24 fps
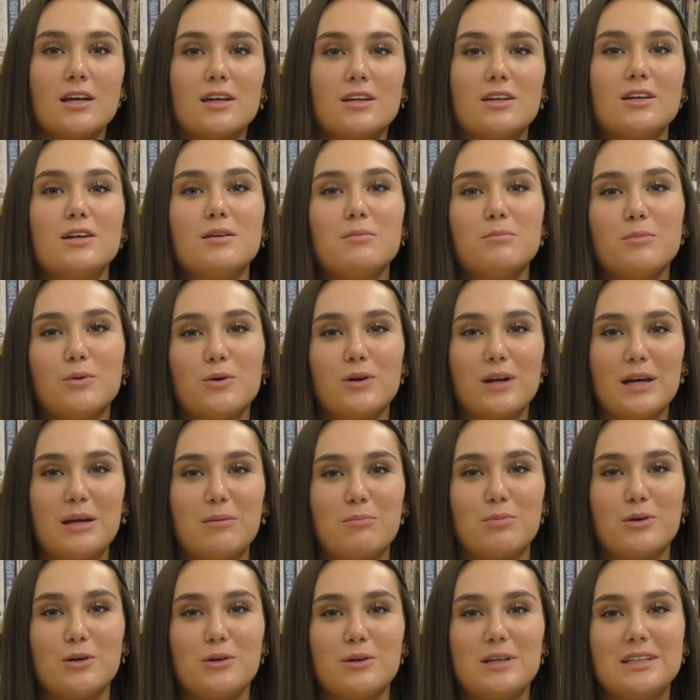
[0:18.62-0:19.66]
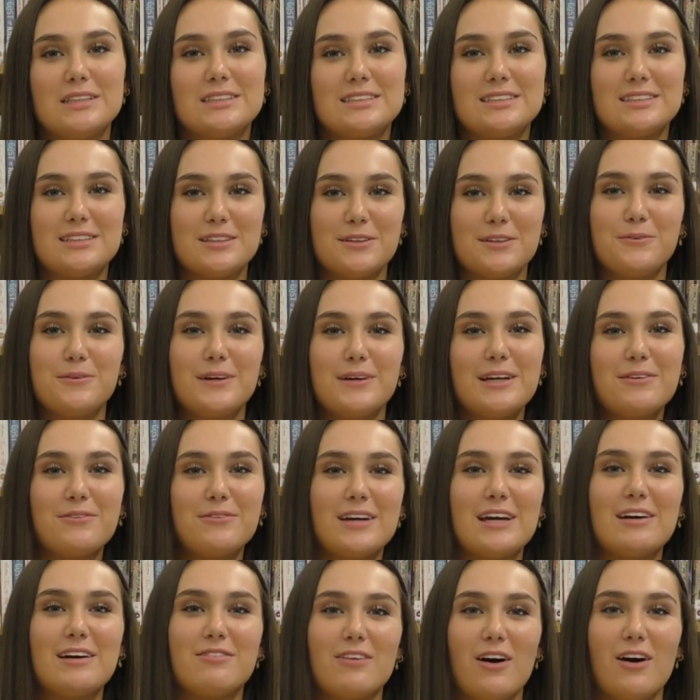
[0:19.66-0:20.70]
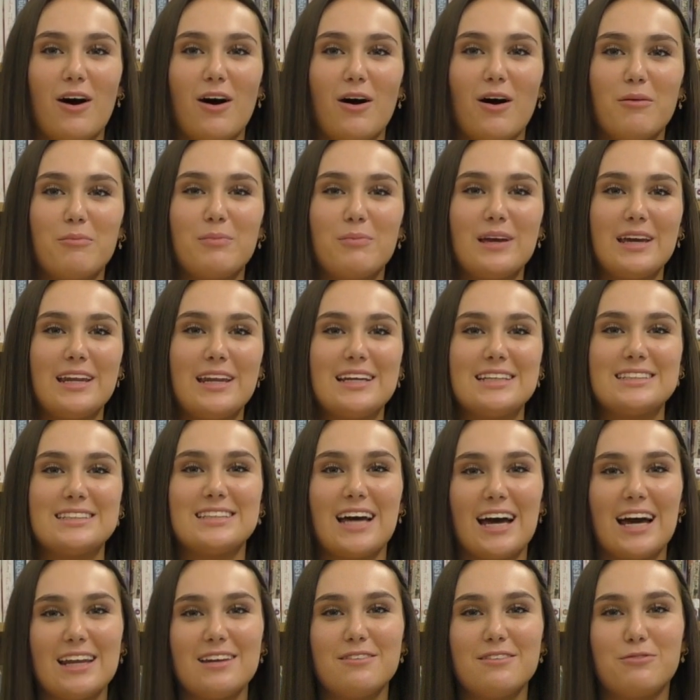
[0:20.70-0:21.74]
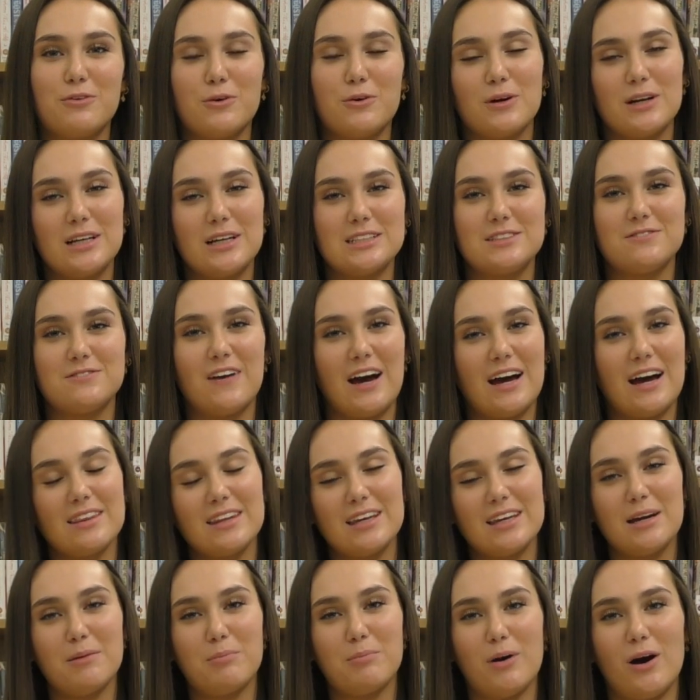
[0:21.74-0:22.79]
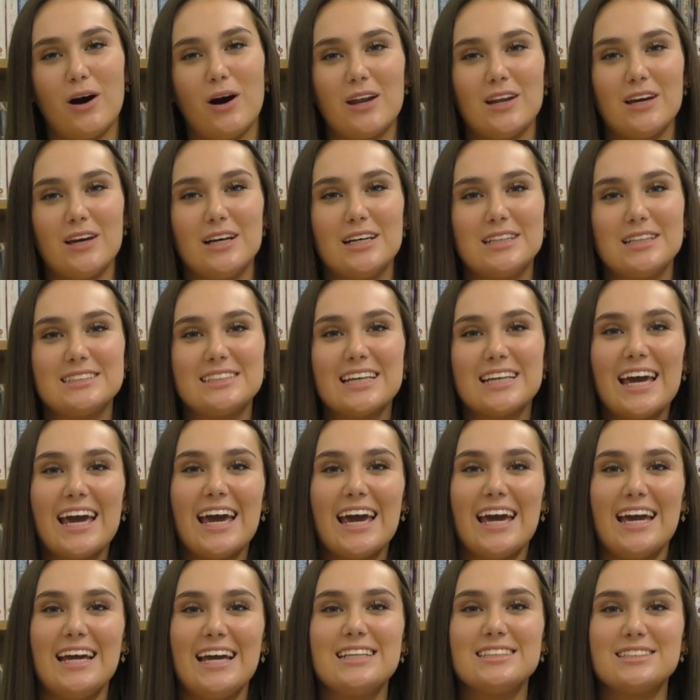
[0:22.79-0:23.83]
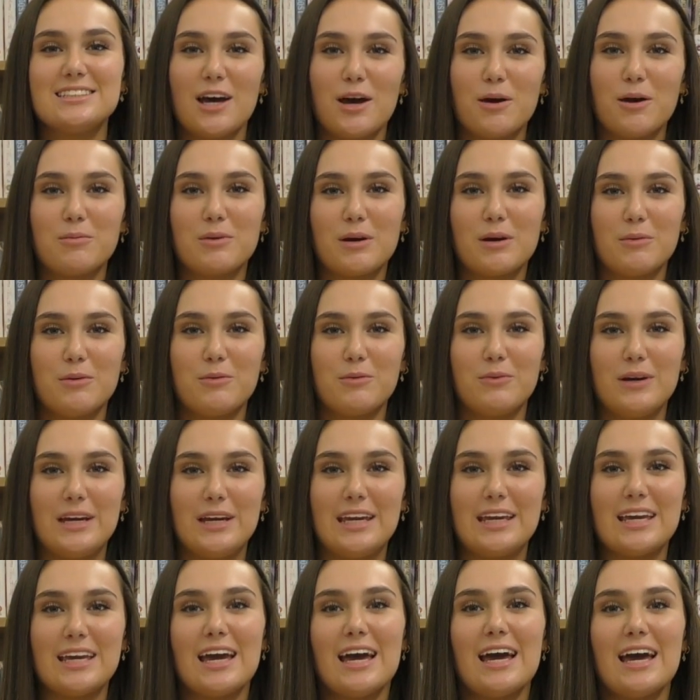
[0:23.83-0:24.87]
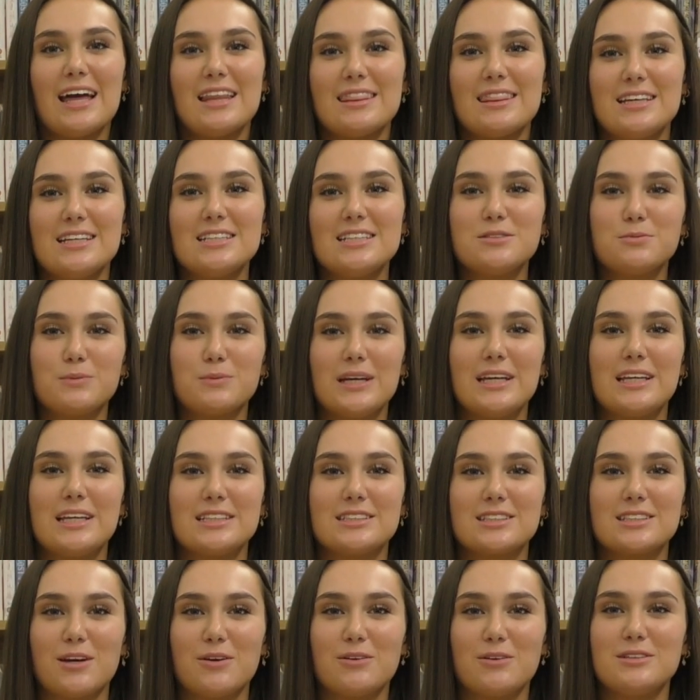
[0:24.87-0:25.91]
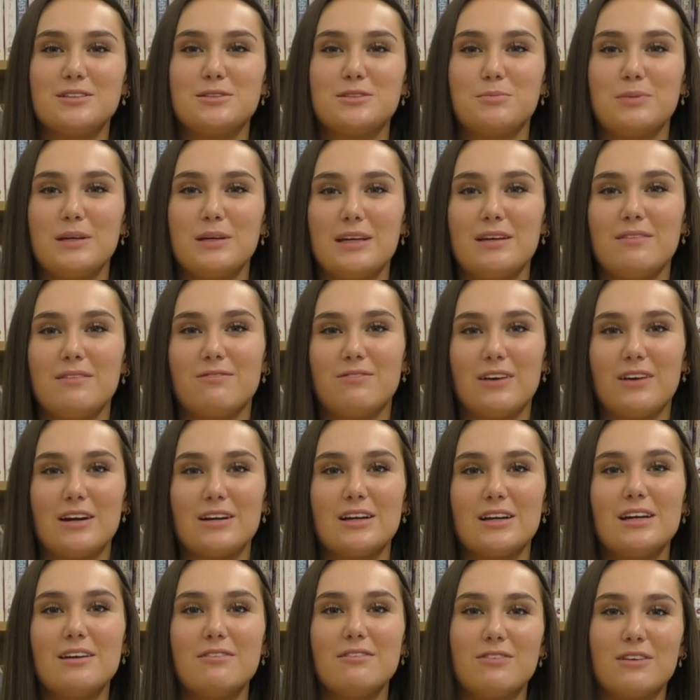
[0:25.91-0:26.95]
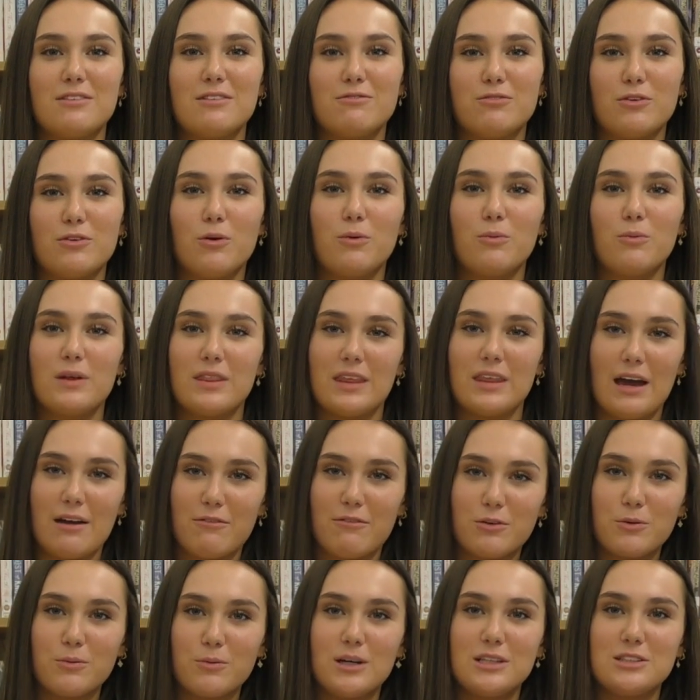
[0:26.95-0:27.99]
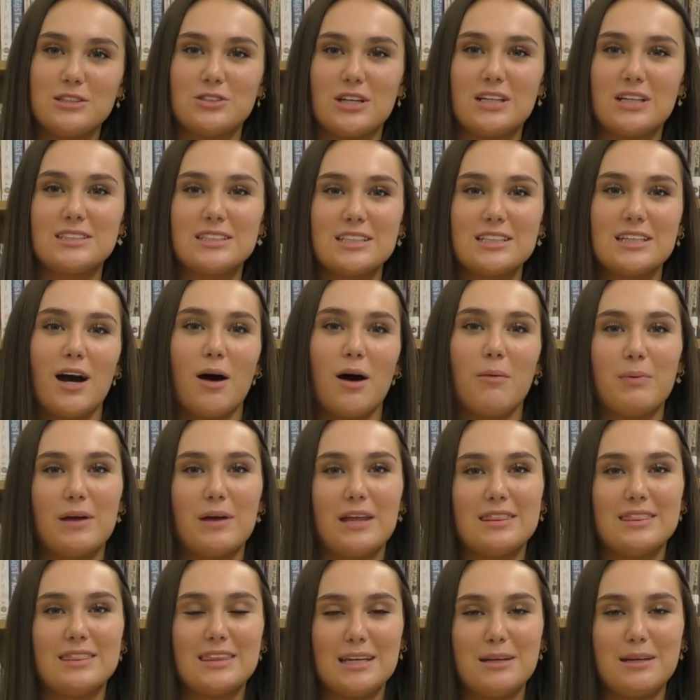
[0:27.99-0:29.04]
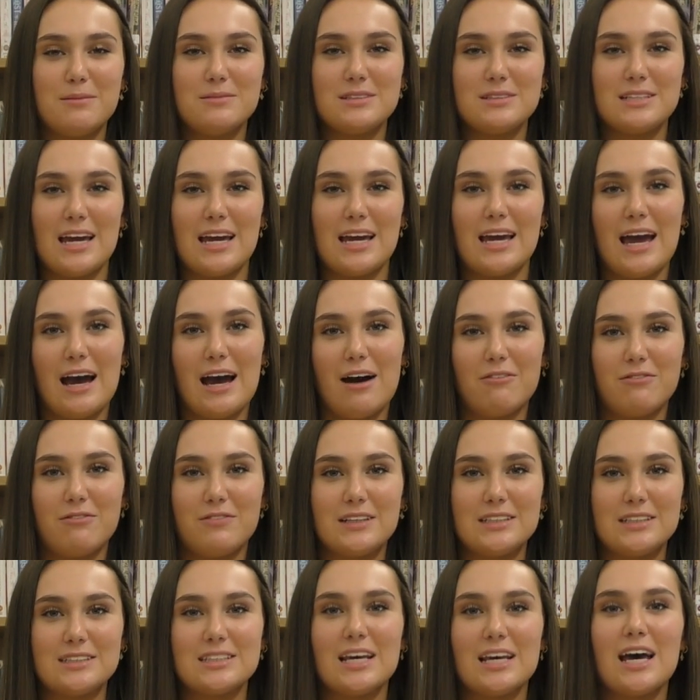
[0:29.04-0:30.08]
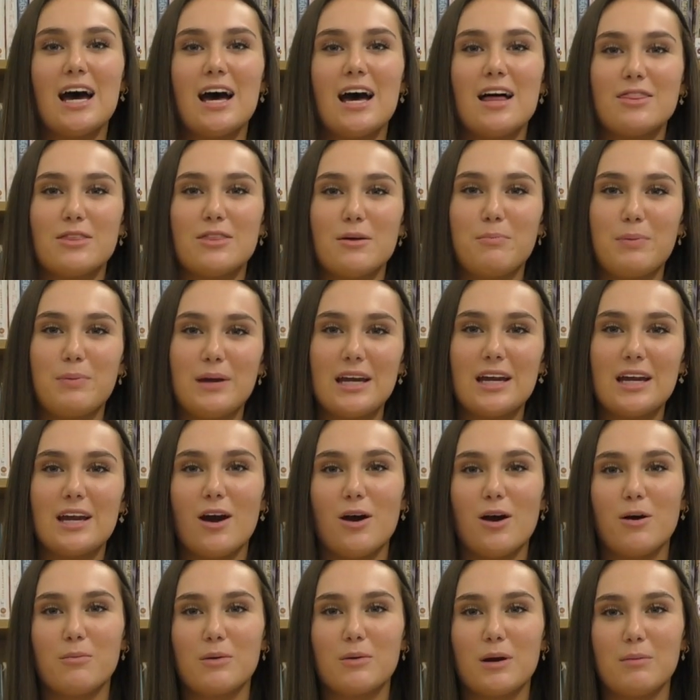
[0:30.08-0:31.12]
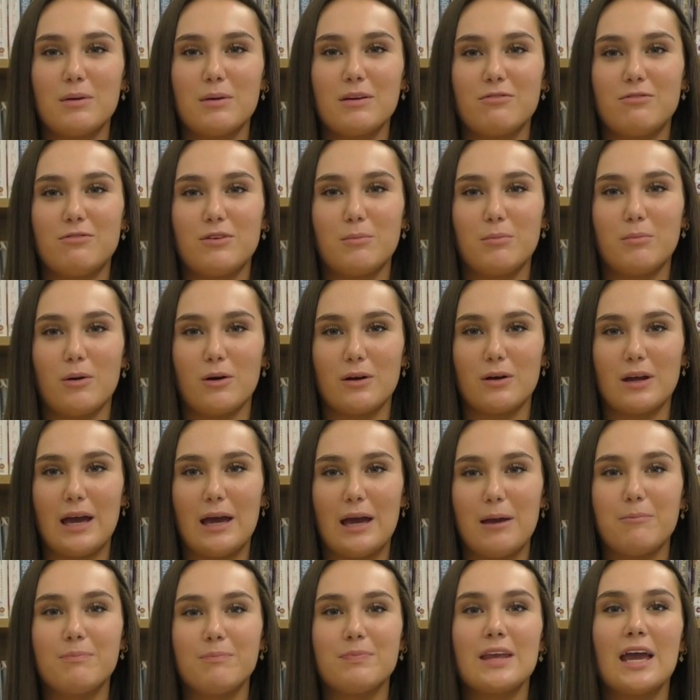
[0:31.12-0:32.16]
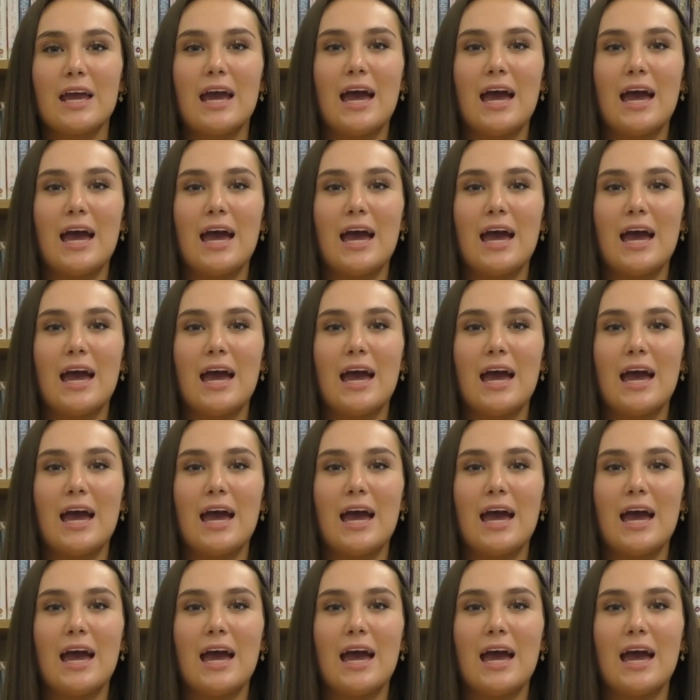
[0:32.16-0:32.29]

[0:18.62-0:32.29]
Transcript: Good morning, Bruins. The week we have all been excited for is finally upon us. It's homecoming week. This week is going to be very eventful with everyone dressing up in themed day outfits, the big homecoming football game,